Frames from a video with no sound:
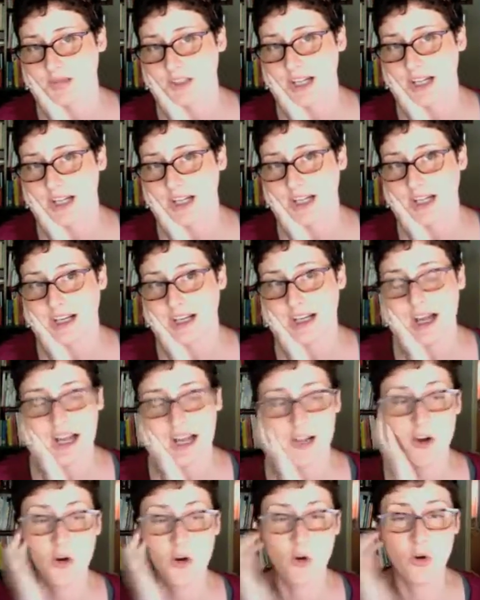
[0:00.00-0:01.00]
I
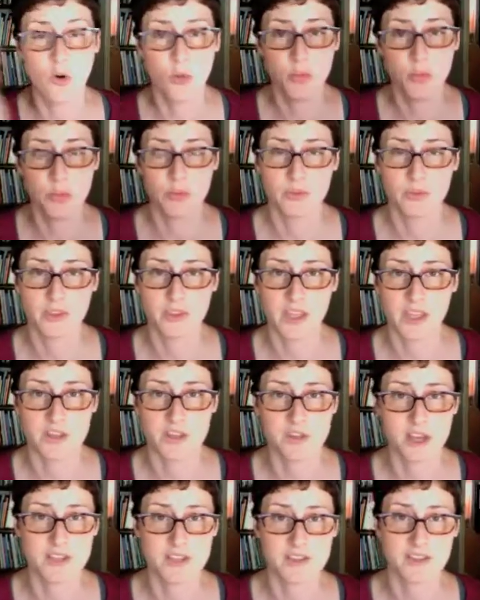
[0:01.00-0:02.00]
hope that you
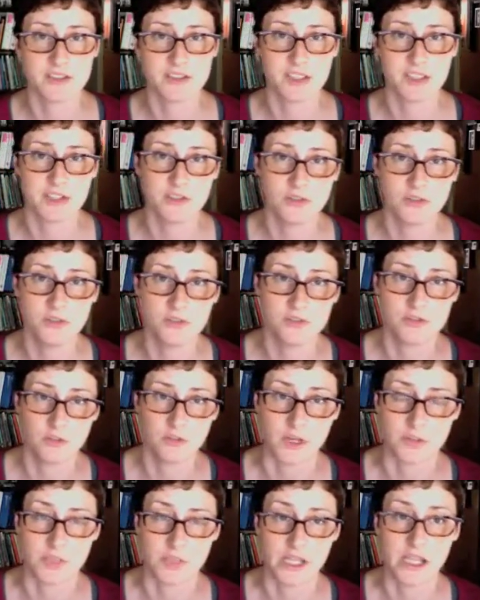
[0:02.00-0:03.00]
guys continue to join
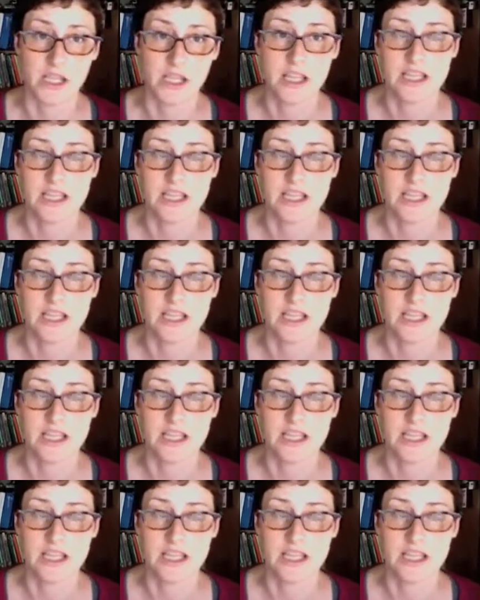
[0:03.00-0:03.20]
me.